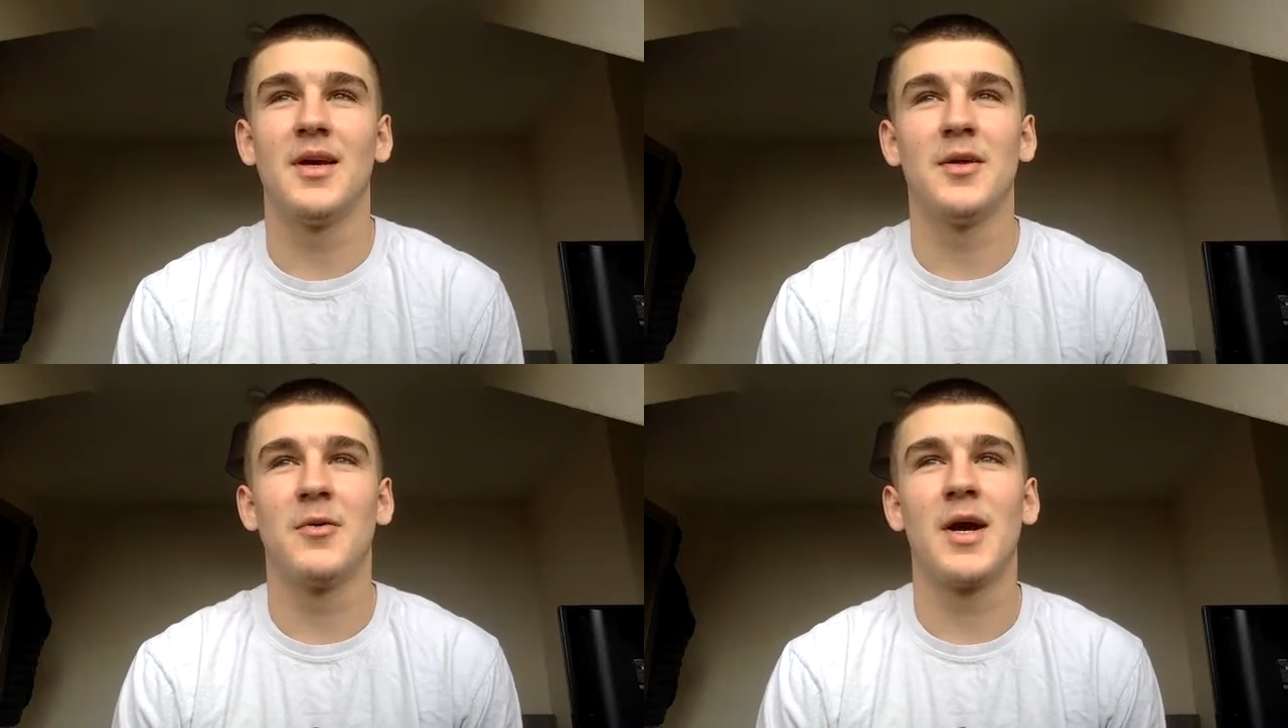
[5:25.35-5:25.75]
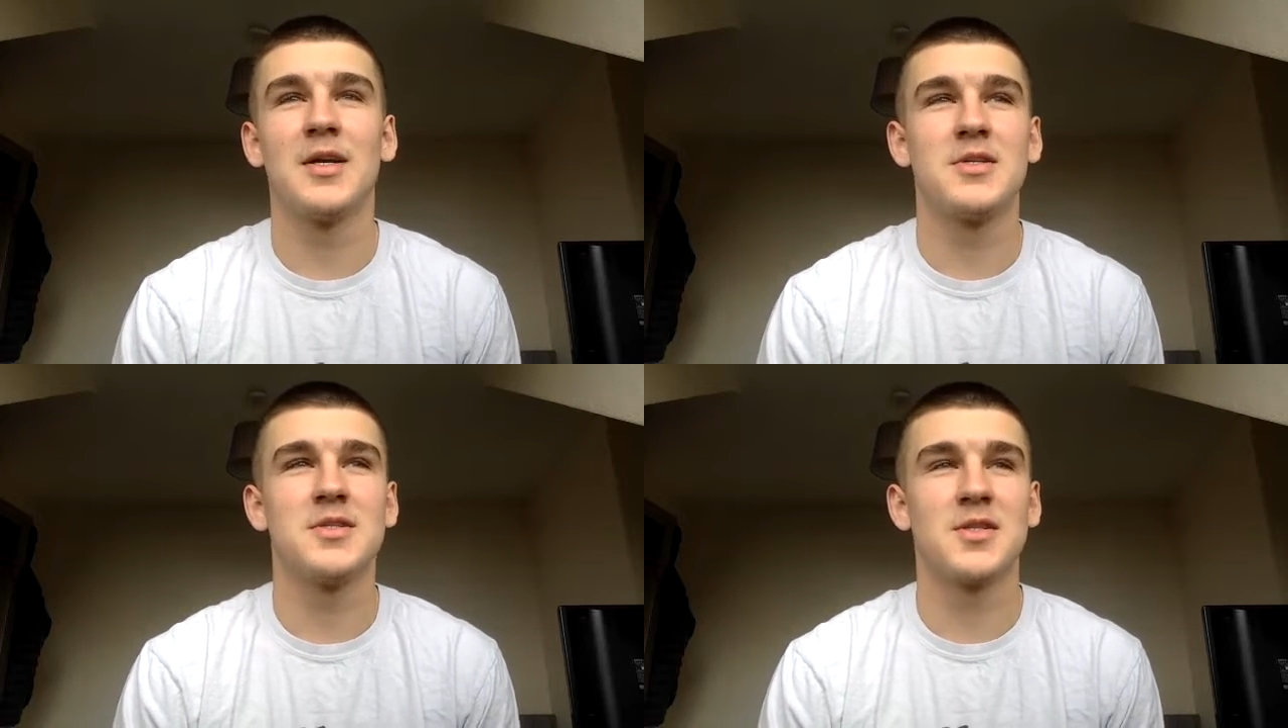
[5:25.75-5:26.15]
the
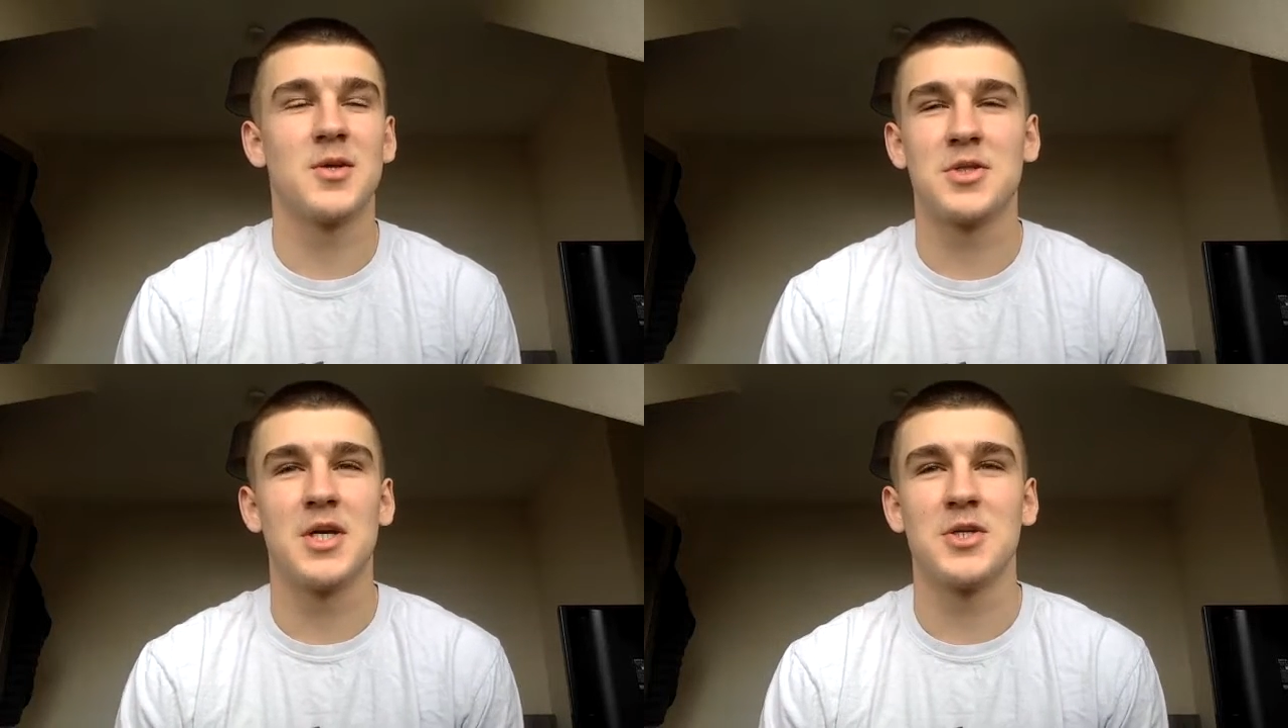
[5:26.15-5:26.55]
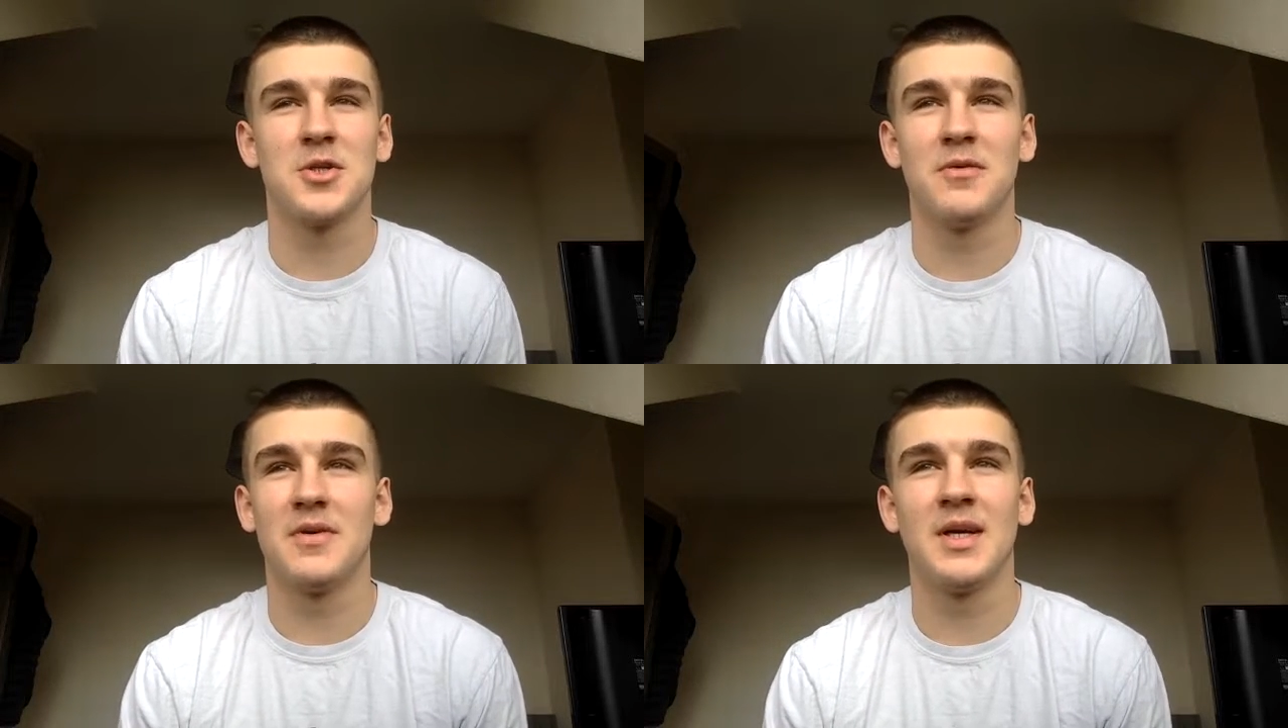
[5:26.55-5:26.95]
Riders Association
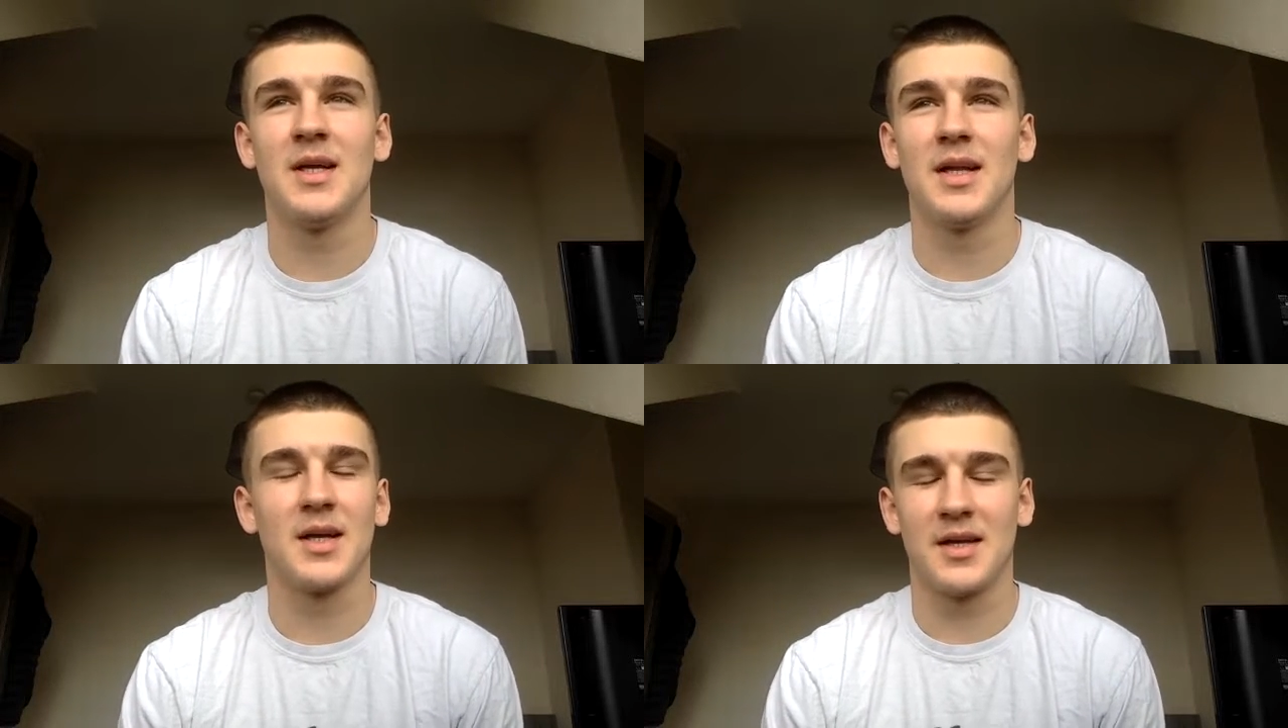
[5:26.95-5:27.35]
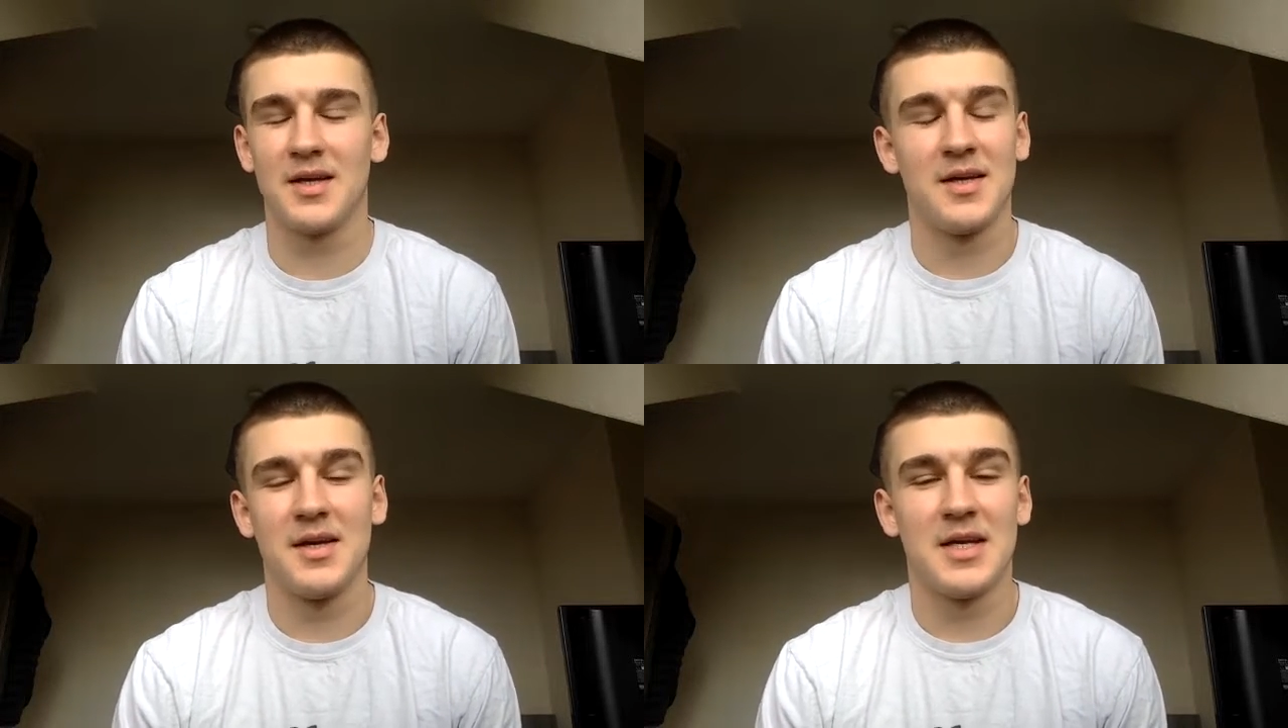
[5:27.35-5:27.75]
over here, like
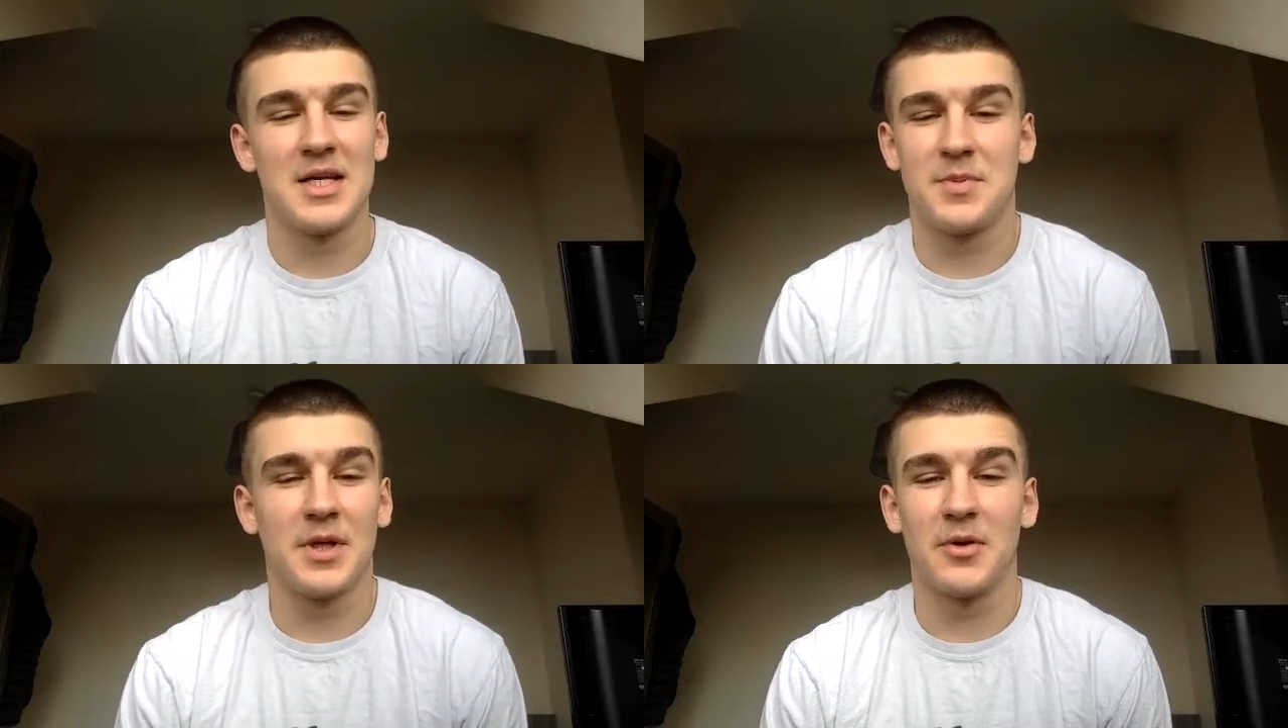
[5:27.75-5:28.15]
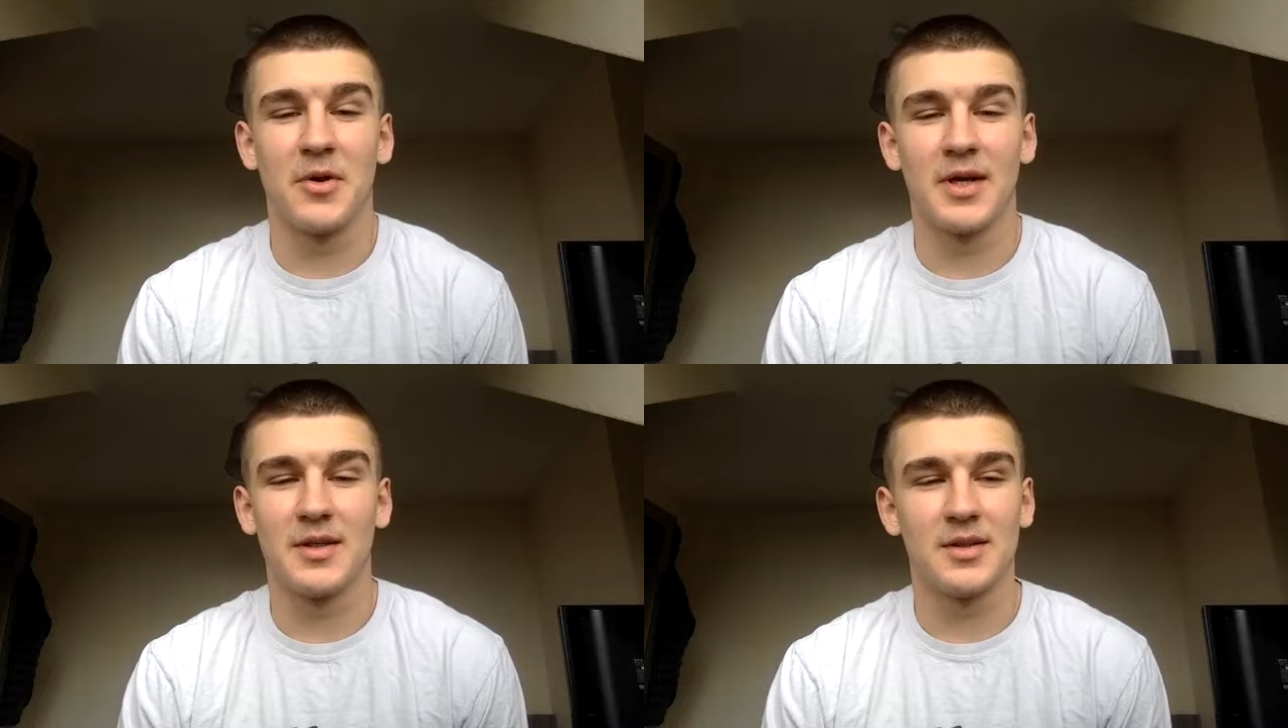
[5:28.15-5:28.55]
it's been
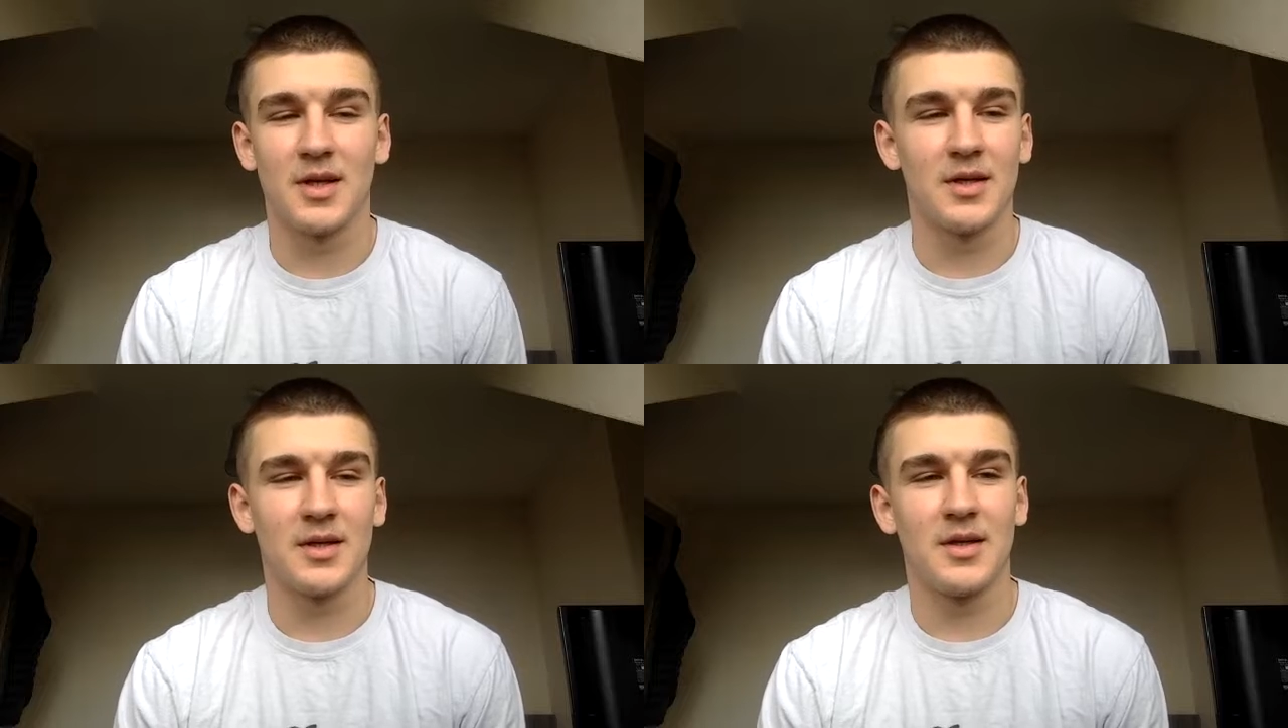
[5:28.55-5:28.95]
great. Like